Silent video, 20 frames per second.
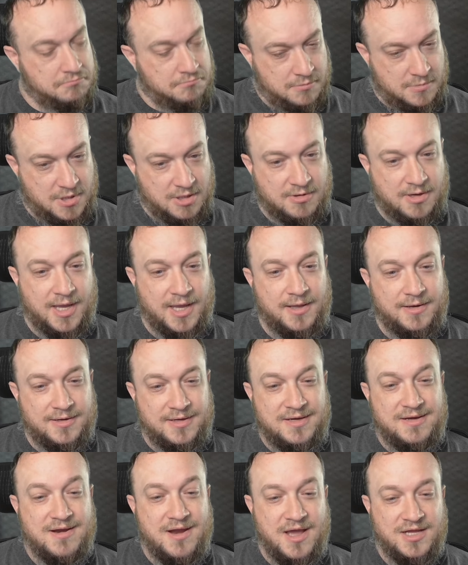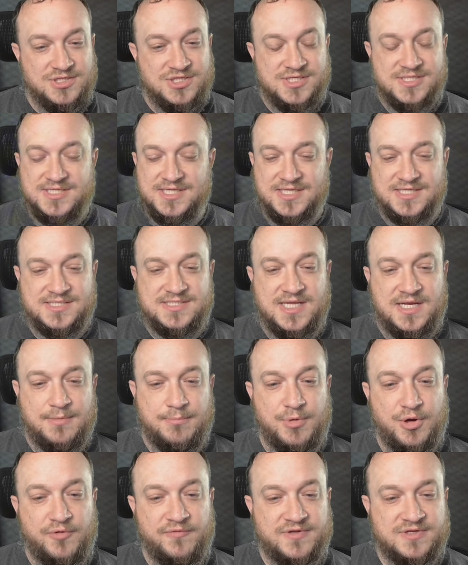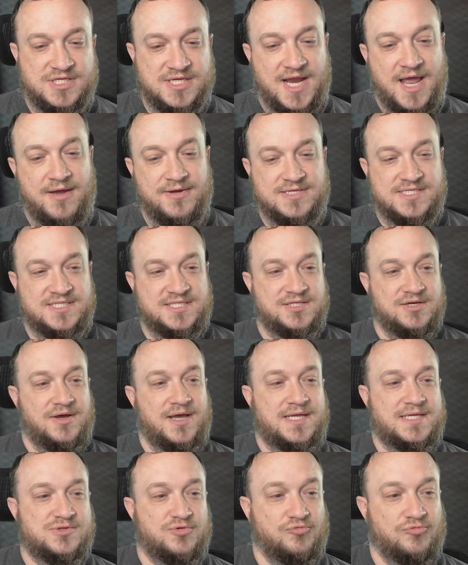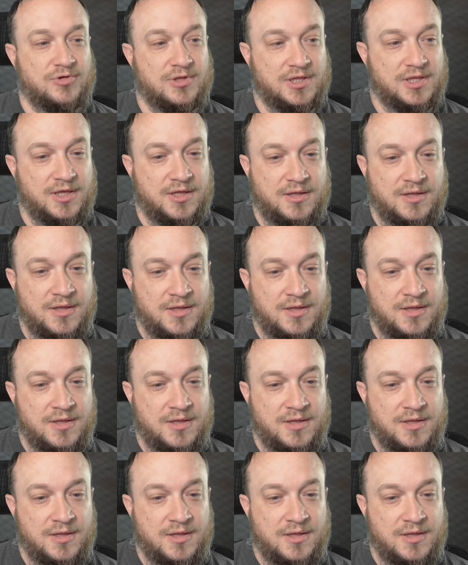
Okay, nudge of 6 didn't move it, so now he still has a really